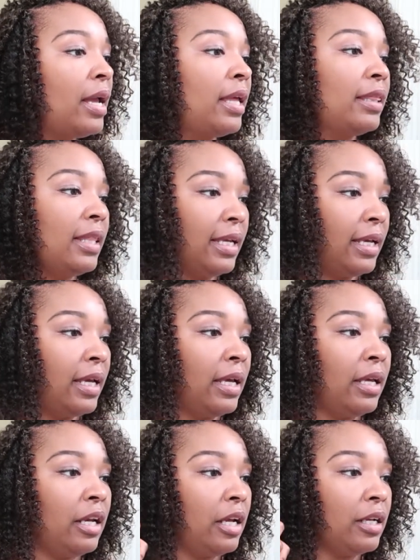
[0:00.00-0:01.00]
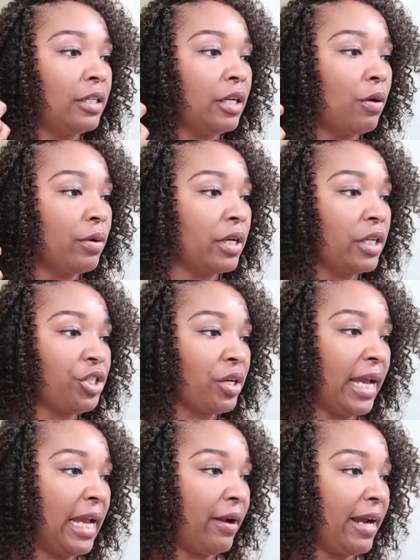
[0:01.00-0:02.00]
then don't cut your
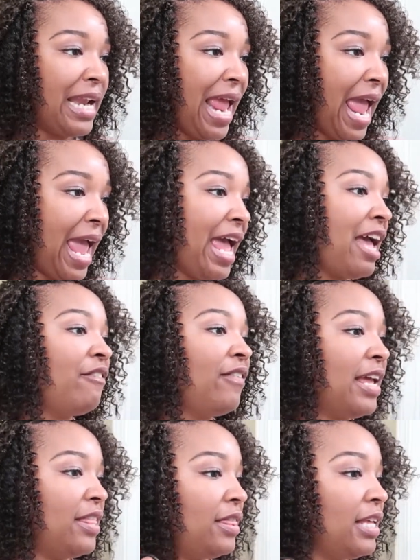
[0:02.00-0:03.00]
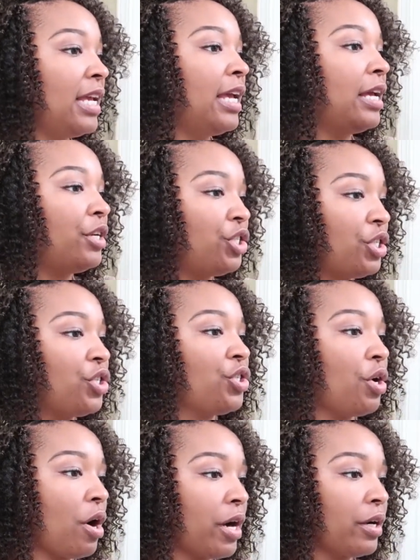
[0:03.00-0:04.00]
hair in half and then just
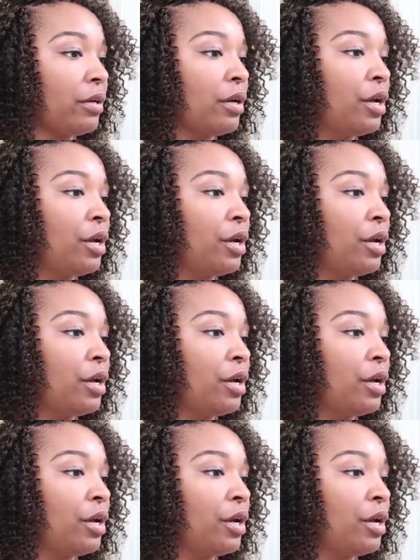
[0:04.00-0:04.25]
start,